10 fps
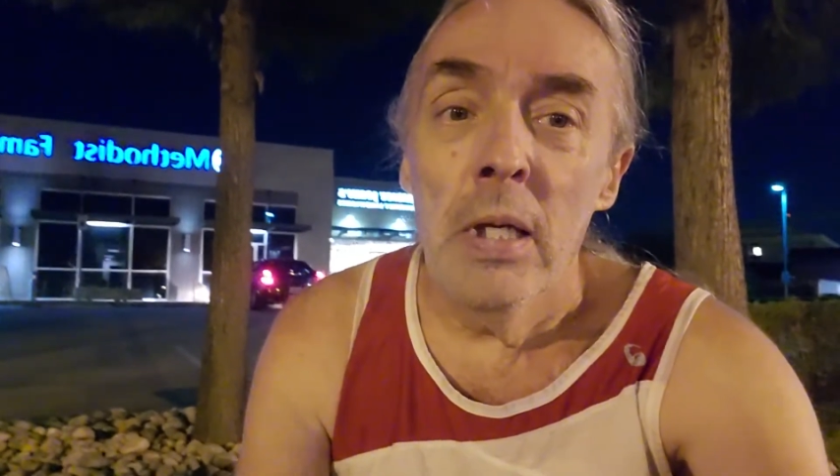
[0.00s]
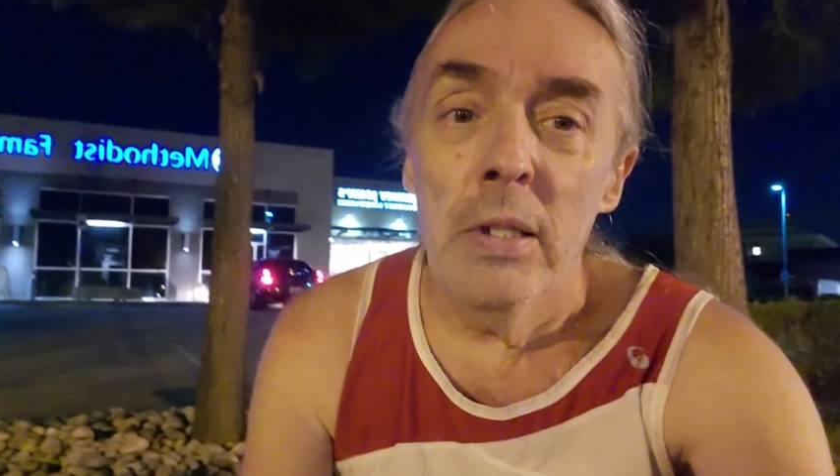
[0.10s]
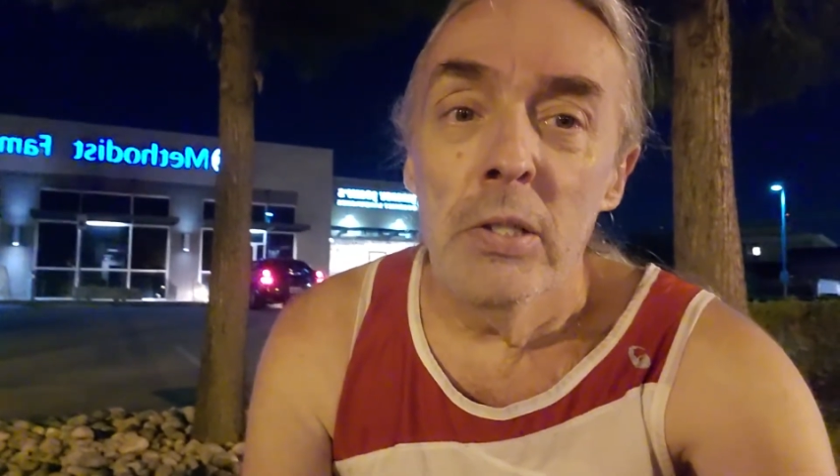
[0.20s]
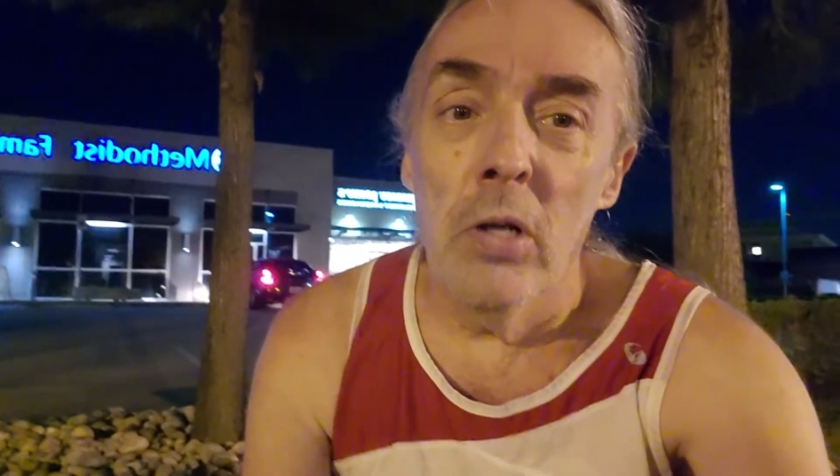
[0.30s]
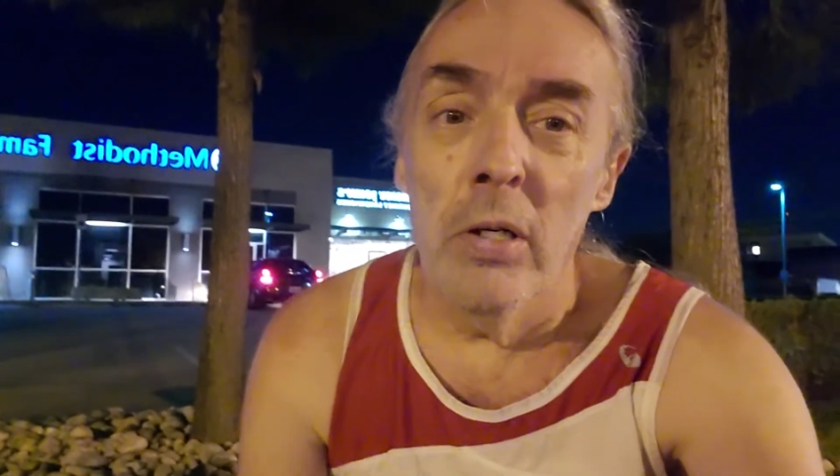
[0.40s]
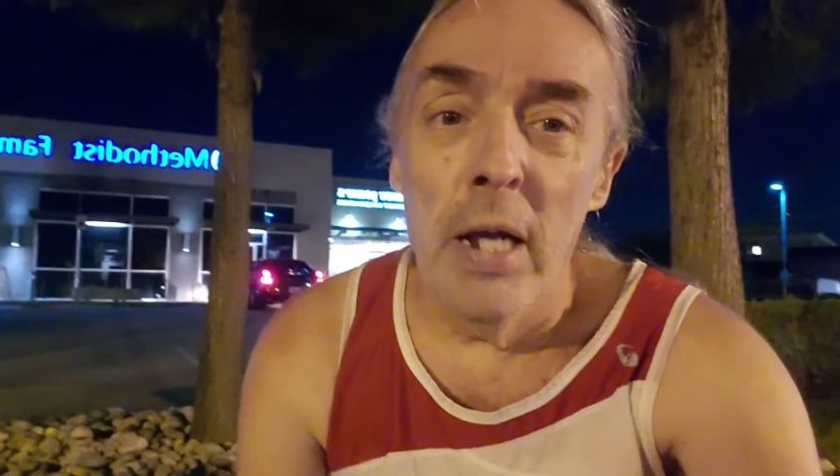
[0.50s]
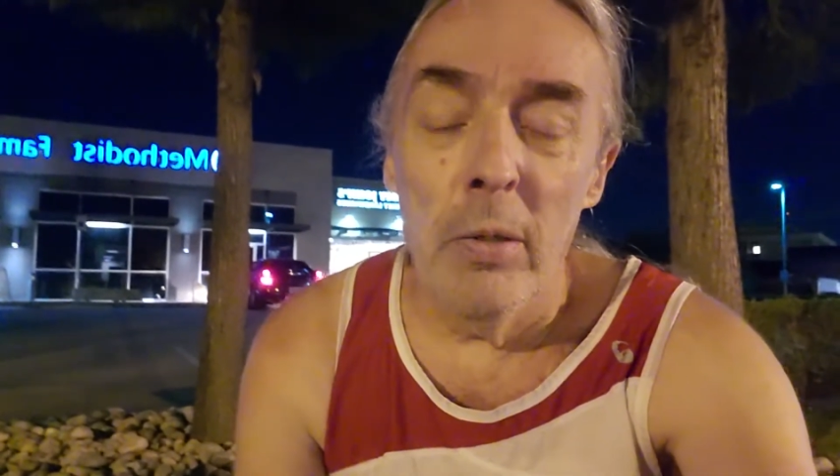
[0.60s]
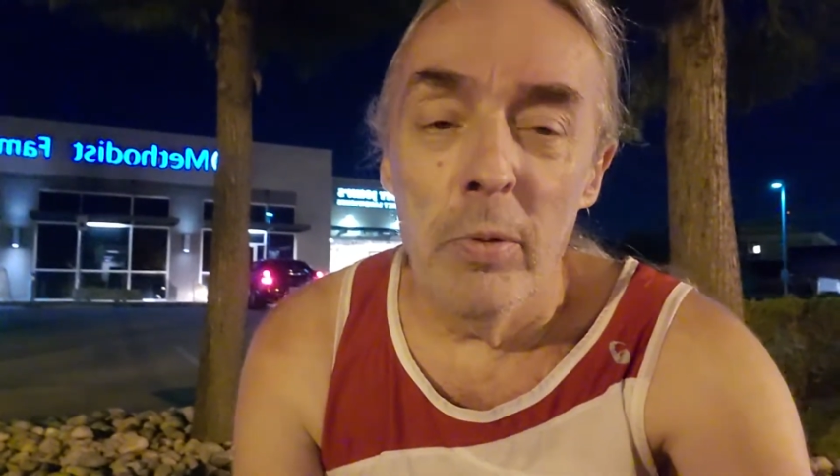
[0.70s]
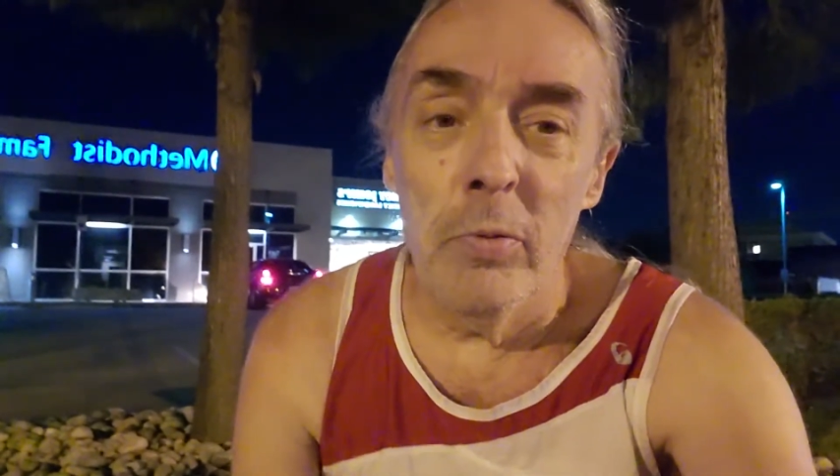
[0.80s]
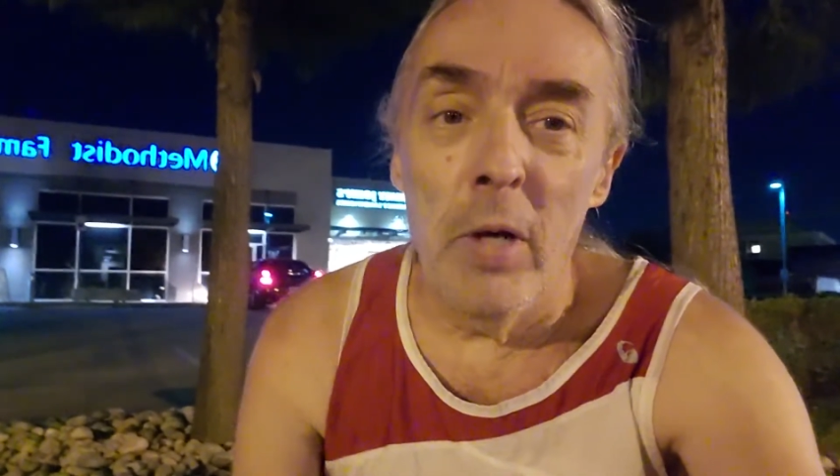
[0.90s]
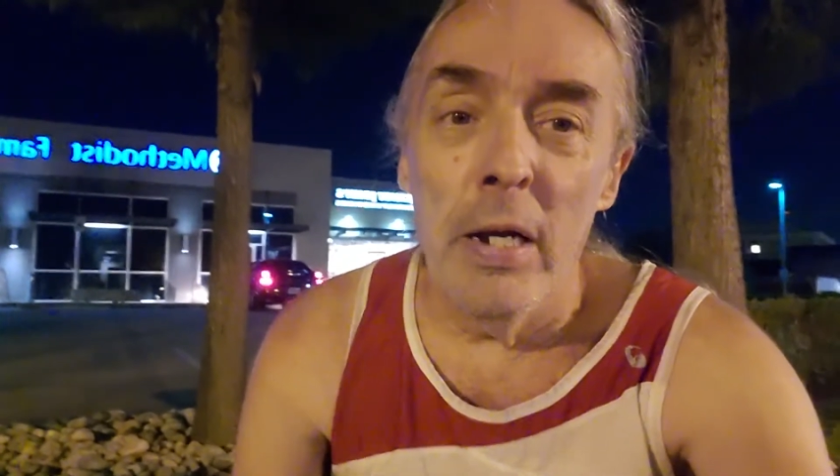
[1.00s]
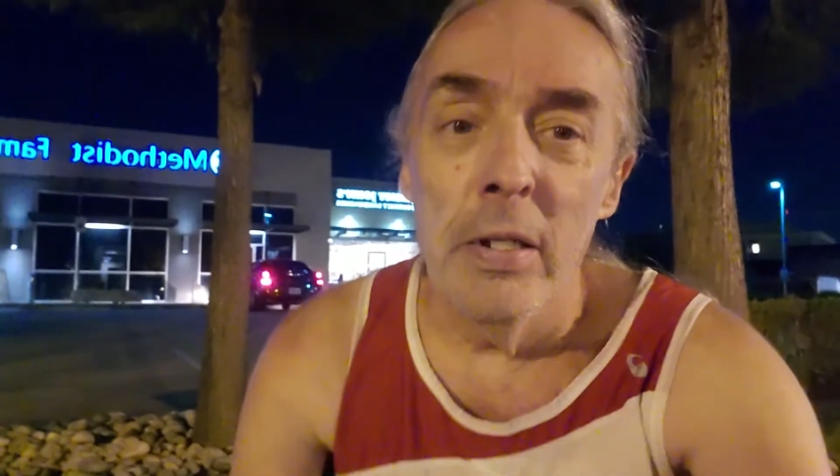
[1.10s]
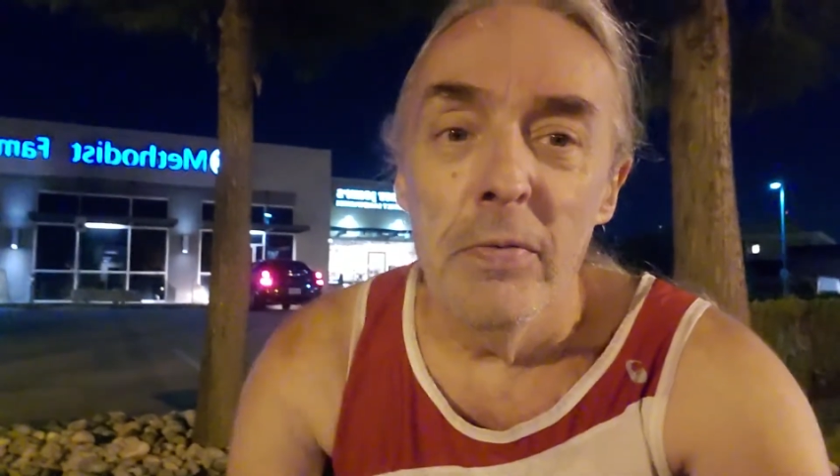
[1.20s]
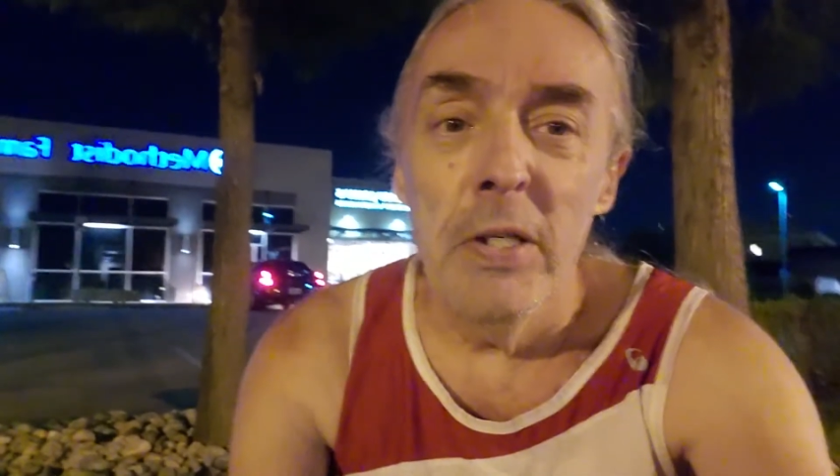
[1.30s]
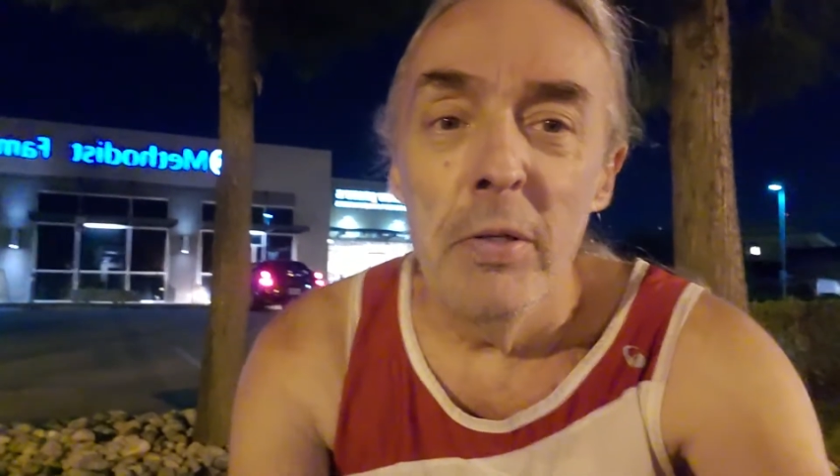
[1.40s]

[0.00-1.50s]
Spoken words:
Started out with writing a few